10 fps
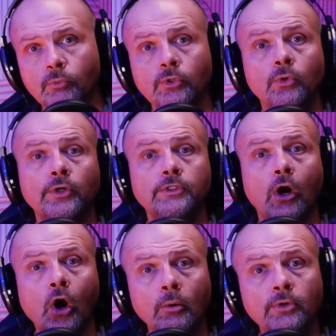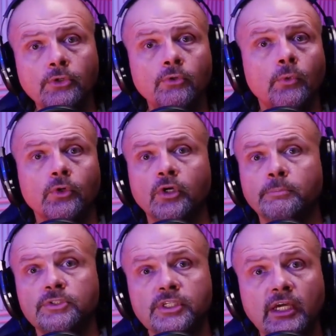We're going to harbor you, we're going to
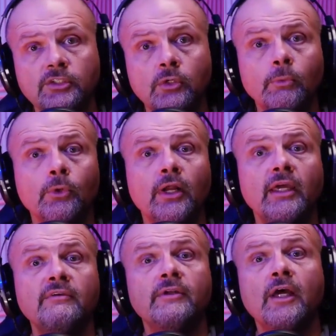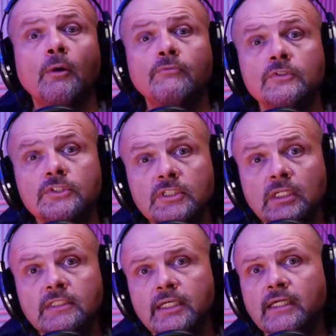protect you, and we're going to even help
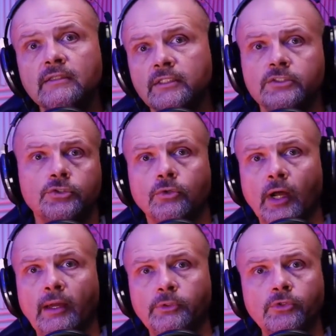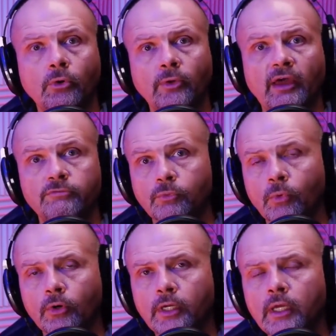facilitate this crime. You don't have to
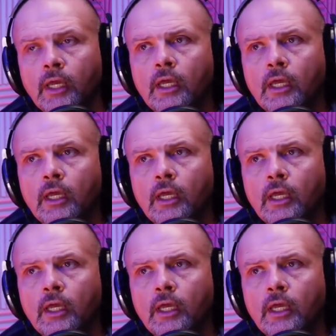worry.